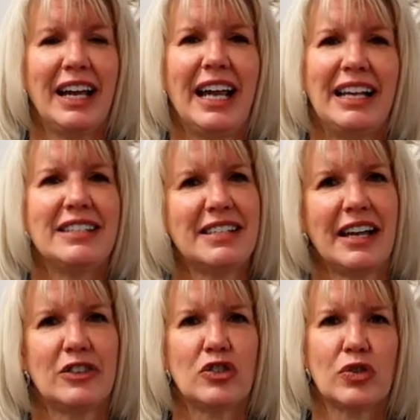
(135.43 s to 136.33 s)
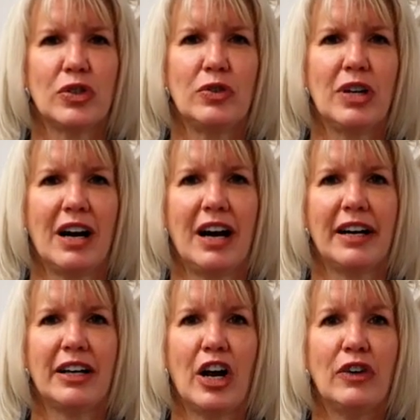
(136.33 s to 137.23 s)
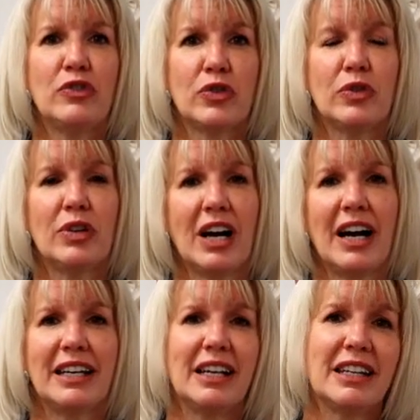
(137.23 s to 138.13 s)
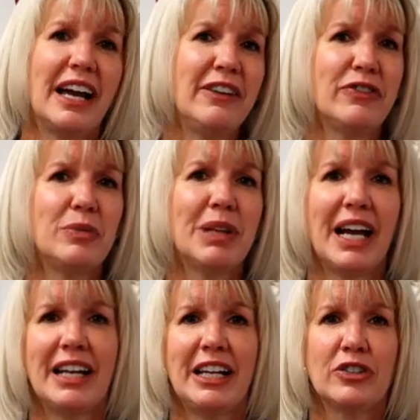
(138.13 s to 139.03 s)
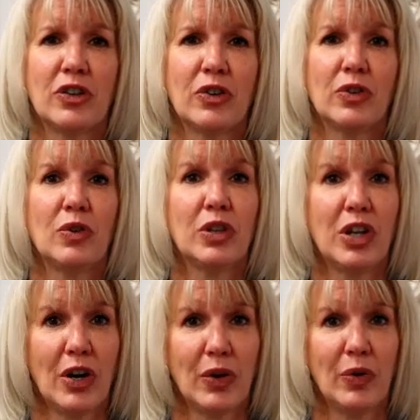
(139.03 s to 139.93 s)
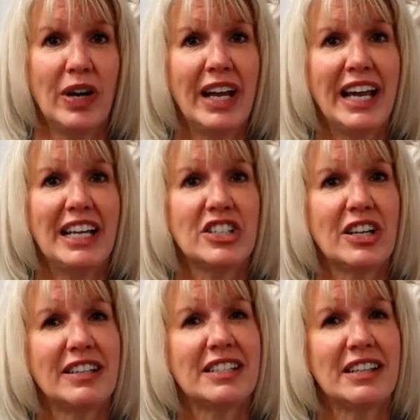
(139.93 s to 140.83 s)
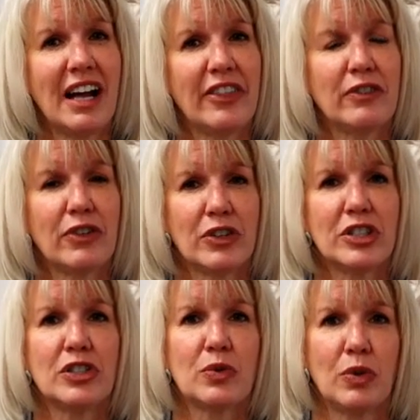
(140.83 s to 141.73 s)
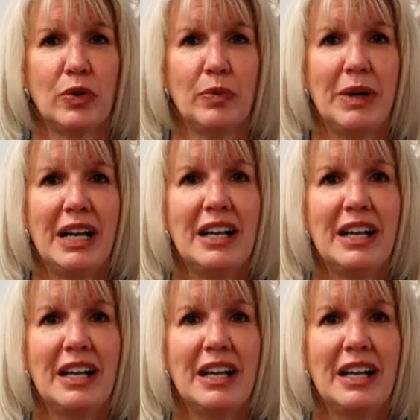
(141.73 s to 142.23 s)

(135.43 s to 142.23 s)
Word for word: It says, True God, of true God, light from light eternal, lo, he shuns not the virgin's womb,